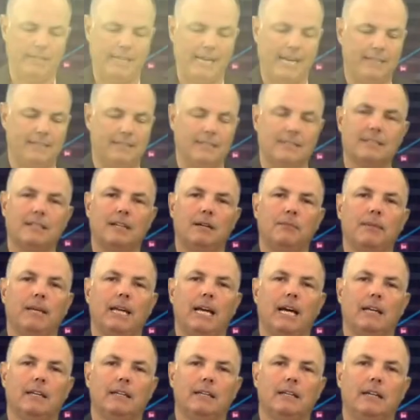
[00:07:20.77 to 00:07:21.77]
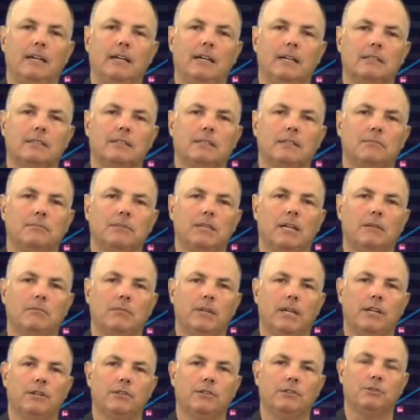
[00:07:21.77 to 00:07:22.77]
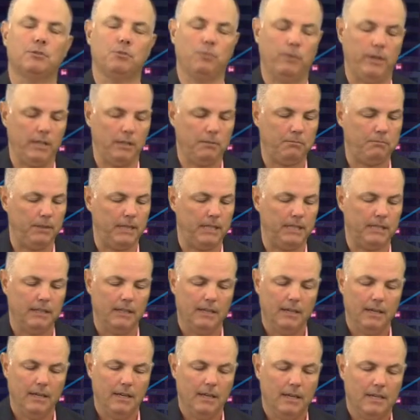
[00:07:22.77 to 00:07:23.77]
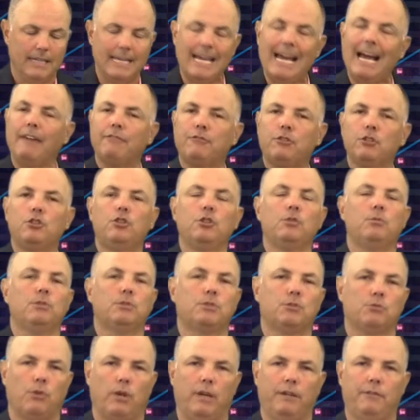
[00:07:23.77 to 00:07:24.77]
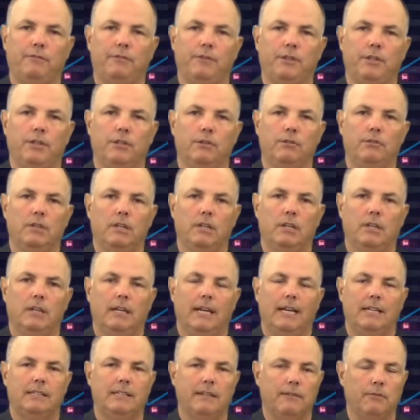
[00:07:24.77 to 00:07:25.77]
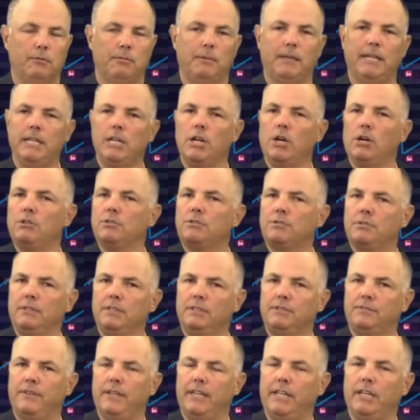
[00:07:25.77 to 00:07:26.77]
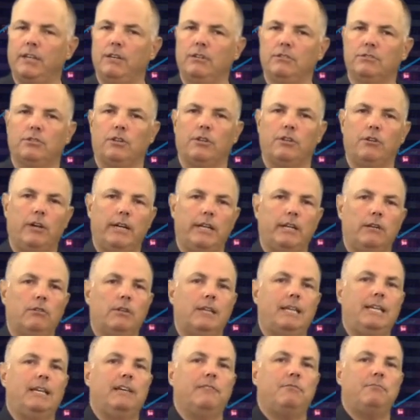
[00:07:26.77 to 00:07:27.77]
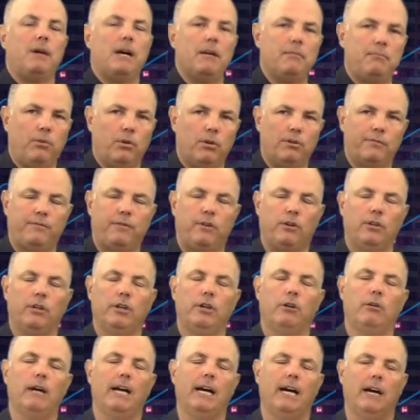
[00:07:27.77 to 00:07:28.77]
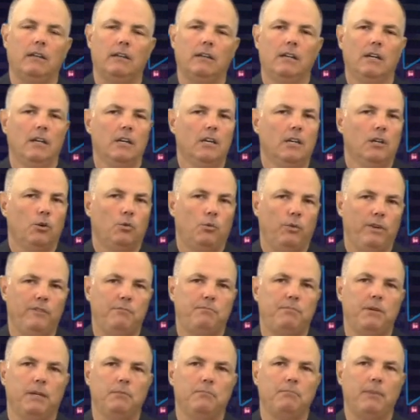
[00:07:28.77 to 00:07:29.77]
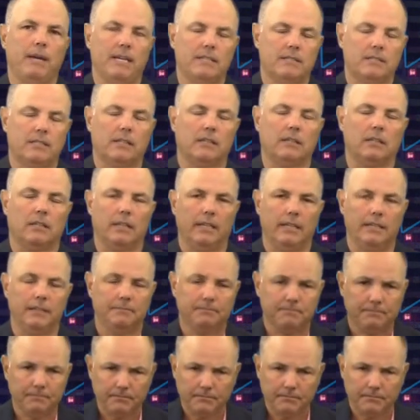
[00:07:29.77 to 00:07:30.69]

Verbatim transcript: that that's coming out uh, sometime later this week, but you have to do what's right for you. As everybody knows from these videos, although I don't give my portfolio out, we've been basically